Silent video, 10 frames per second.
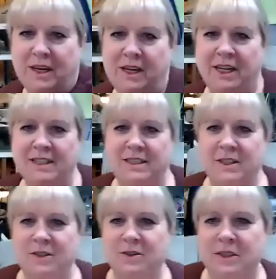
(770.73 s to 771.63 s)
Okay,
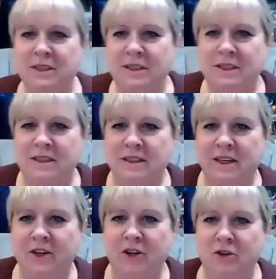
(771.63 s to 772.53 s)
so
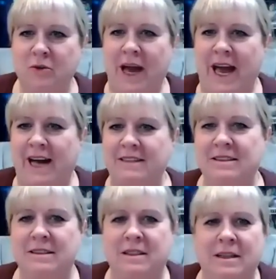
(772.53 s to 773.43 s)
can you do
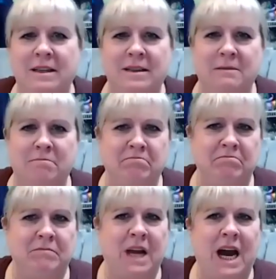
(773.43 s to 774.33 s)
hats?
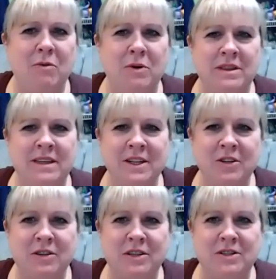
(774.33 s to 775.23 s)
I would think
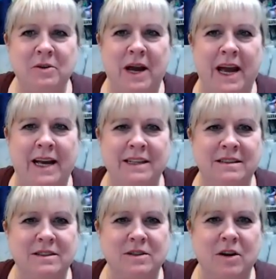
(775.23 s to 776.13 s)
you could do hats
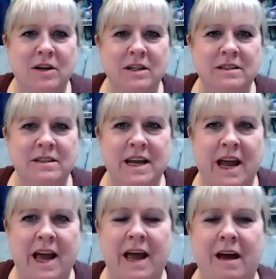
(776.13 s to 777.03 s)
as long as they
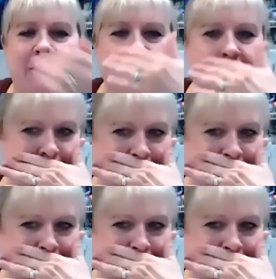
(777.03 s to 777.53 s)
have